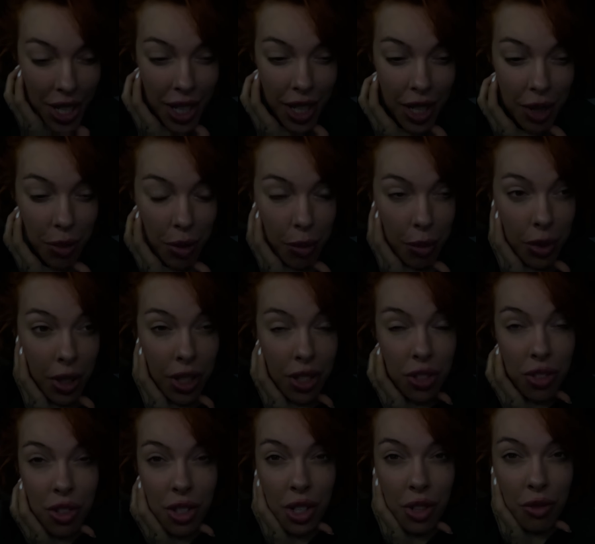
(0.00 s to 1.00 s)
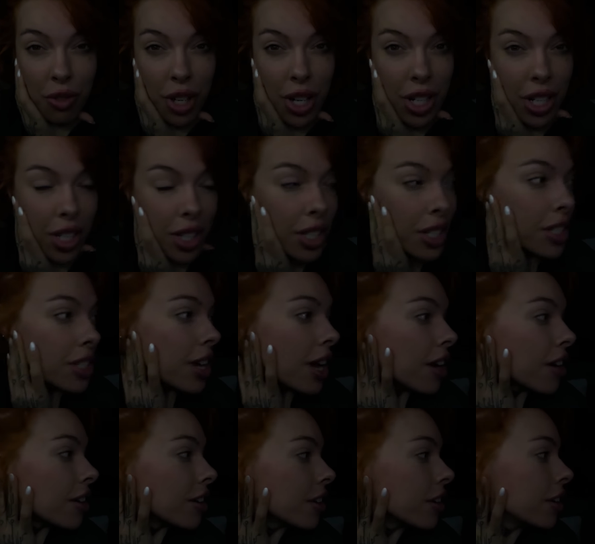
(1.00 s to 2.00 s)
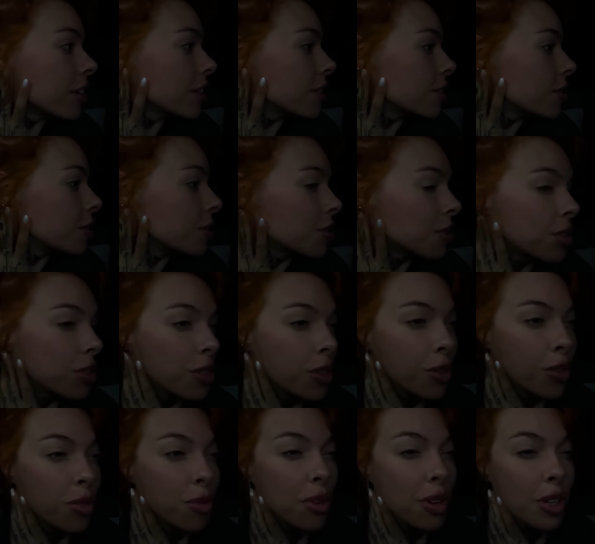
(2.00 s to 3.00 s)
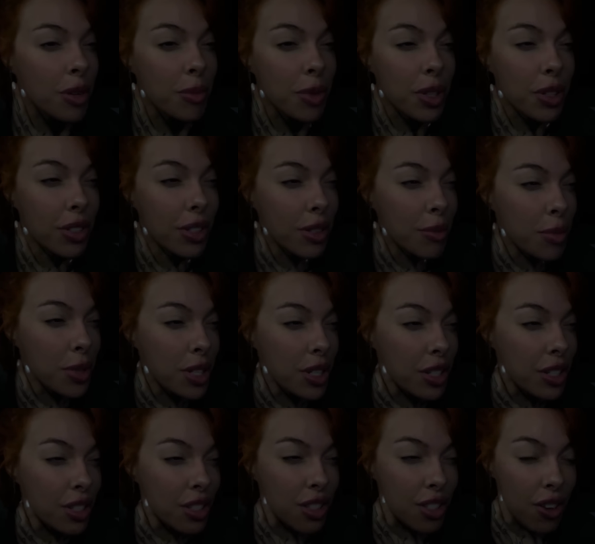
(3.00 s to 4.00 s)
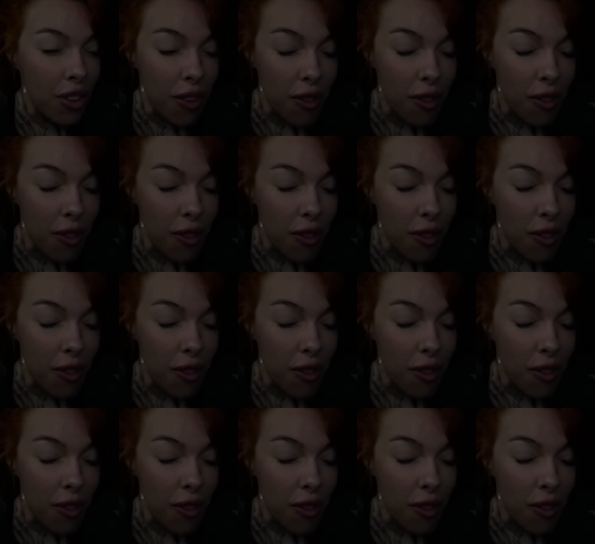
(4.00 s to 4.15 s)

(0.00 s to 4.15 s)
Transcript: It's been blustering and raining the entire night, so all the snow is probably melted, but it's just